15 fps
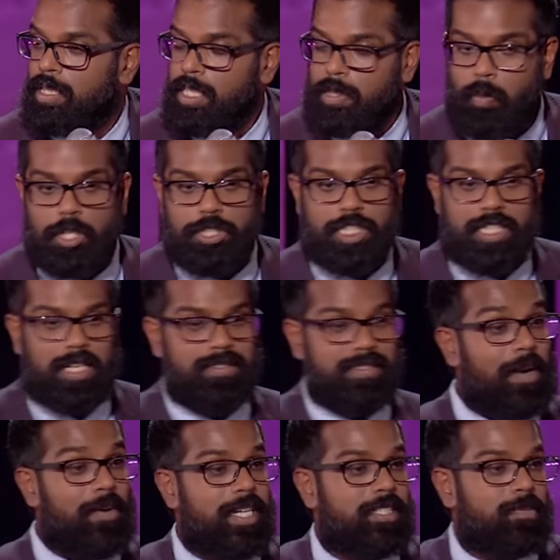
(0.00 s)
You watch it, goes,
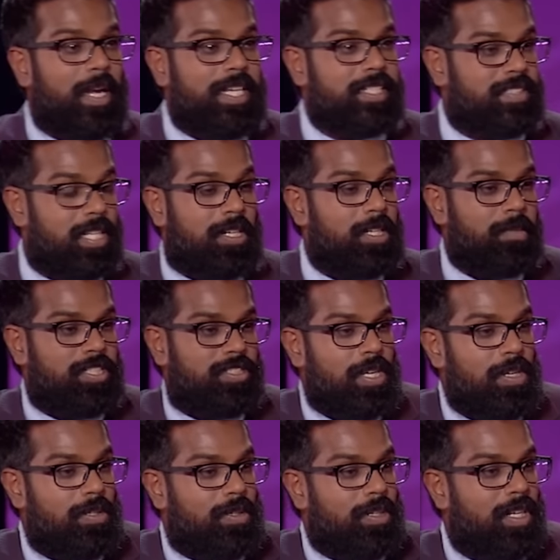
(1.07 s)
Derek's made a
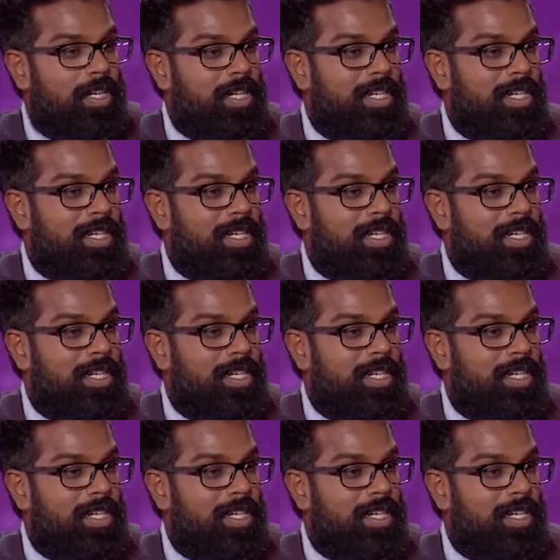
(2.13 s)
tiramisu.